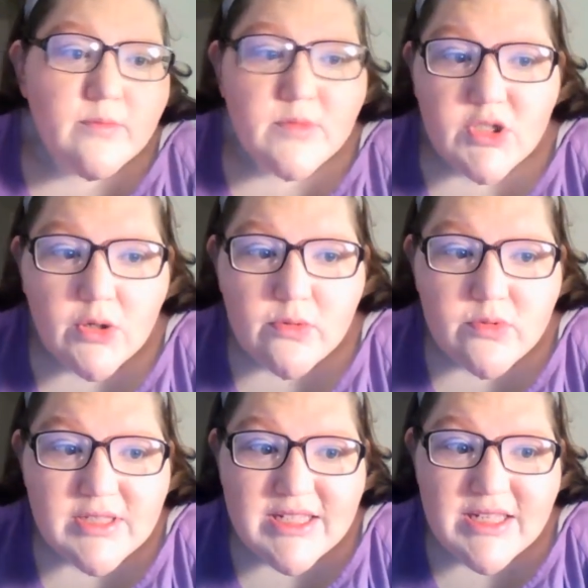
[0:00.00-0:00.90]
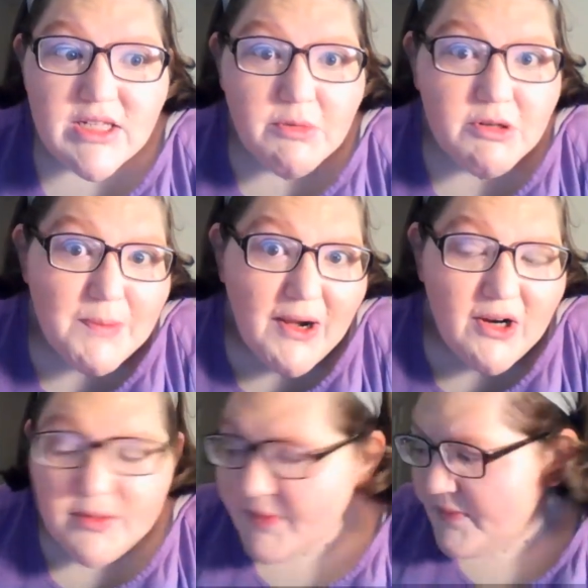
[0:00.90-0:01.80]
So, see, so much
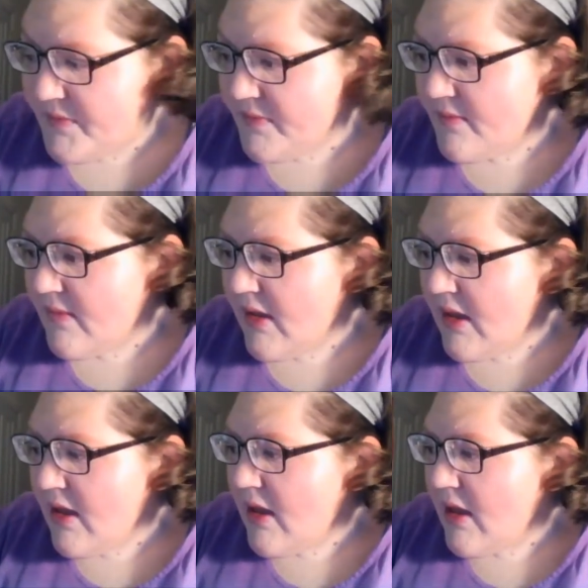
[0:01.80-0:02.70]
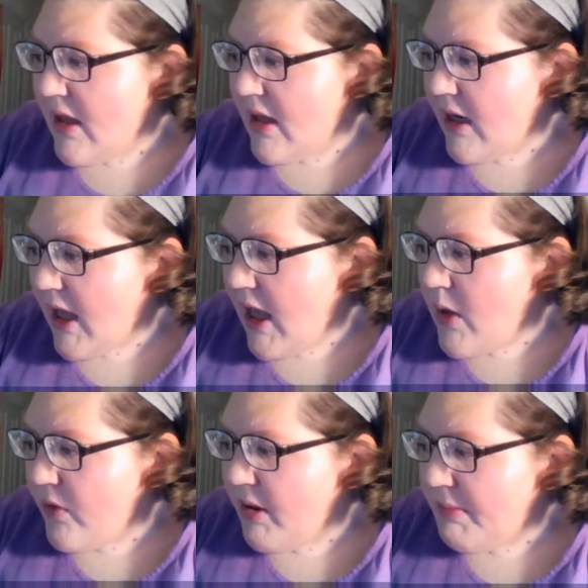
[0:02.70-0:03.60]
better. And I
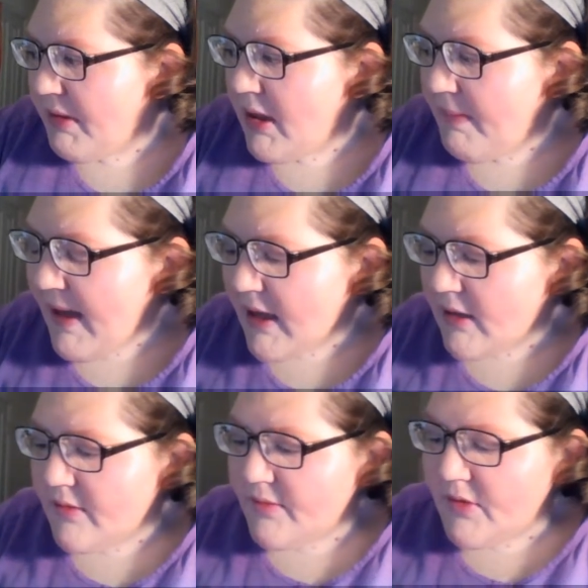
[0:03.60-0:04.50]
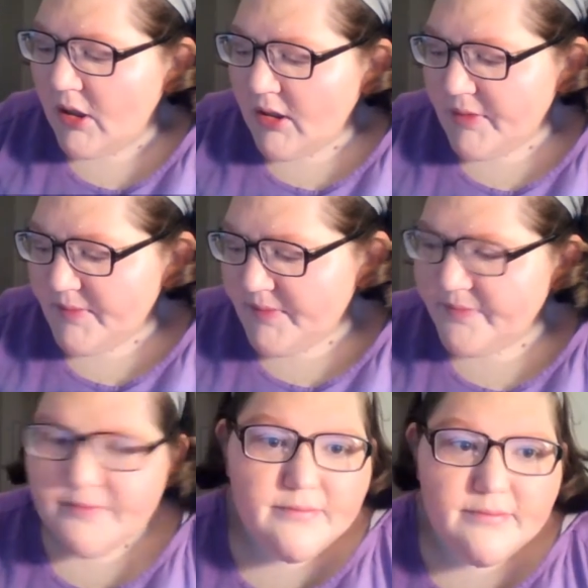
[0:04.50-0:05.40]
will be back, y'all.
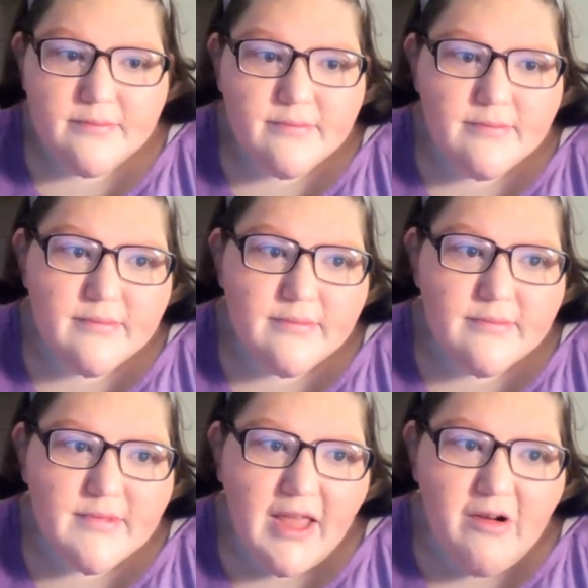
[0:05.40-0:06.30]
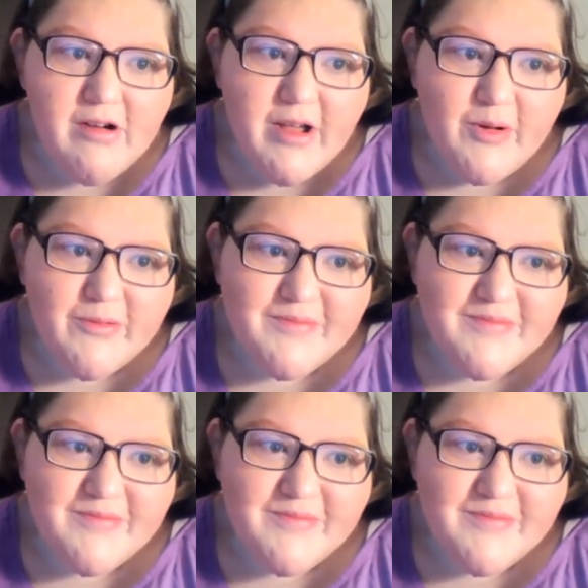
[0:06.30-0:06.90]
Hang around.